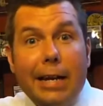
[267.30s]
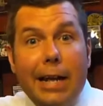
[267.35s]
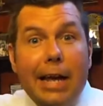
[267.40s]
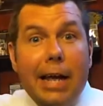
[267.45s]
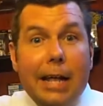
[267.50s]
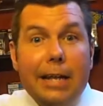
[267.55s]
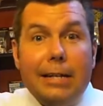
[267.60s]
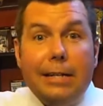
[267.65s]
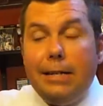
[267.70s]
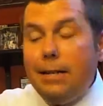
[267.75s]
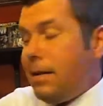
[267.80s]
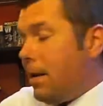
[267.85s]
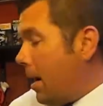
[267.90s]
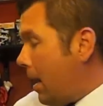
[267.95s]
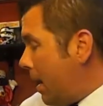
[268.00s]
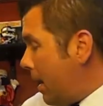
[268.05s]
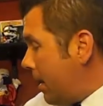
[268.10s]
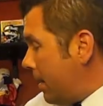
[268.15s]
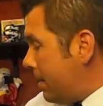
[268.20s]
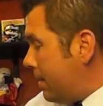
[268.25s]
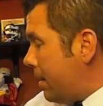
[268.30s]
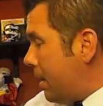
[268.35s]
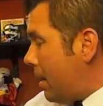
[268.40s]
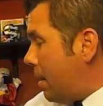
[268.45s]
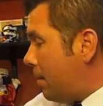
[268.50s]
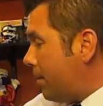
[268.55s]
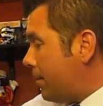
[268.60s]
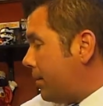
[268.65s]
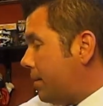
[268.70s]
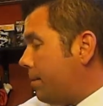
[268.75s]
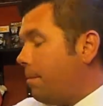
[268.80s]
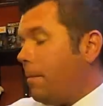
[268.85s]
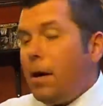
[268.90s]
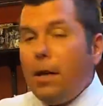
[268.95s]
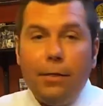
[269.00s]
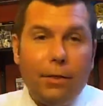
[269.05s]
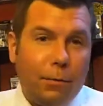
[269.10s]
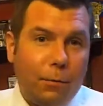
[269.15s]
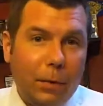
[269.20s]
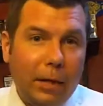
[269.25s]
and at $9 a
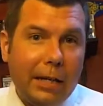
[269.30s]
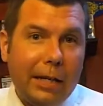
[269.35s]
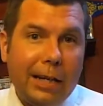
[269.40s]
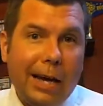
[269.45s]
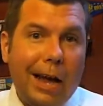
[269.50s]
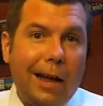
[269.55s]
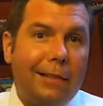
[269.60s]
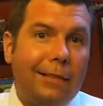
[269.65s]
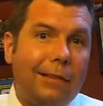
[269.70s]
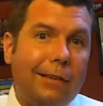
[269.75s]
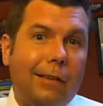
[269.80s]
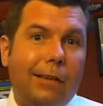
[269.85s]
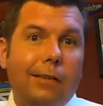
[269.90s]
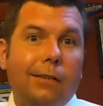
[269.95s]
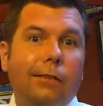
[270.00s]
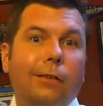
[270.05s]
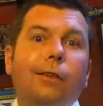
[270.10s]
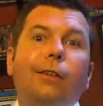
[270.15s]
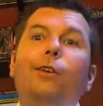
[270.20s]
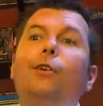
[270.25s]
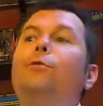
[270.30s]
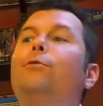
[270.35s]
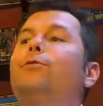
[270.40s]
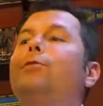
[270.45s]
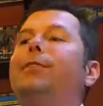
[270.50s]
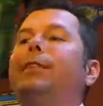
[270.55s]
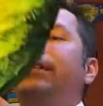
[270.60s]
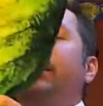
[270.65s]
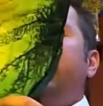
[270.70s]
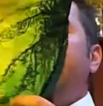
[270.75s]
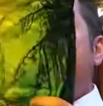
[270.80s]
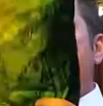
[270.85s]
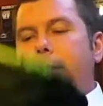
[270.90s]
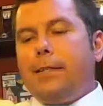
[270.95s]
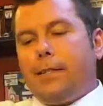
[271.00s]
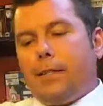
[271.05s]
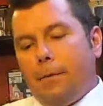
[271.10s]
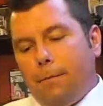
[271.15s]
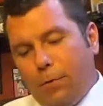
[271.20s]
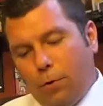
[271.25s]
month, we got the Loot
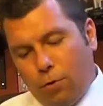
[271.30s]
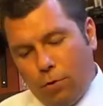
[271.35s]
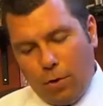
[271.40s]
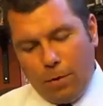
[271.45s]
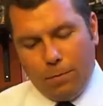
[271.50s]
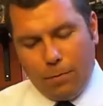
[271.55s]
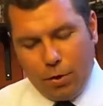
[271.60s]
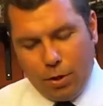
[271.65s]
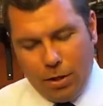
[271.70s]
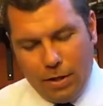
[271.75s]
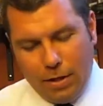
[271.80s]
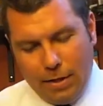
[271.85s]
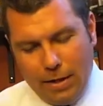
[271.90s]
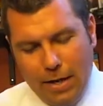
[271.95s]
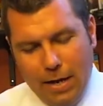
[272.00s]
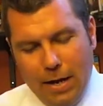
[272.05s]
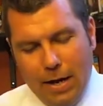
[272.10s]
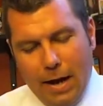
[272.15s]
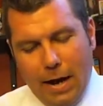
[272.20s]
Tees subscription.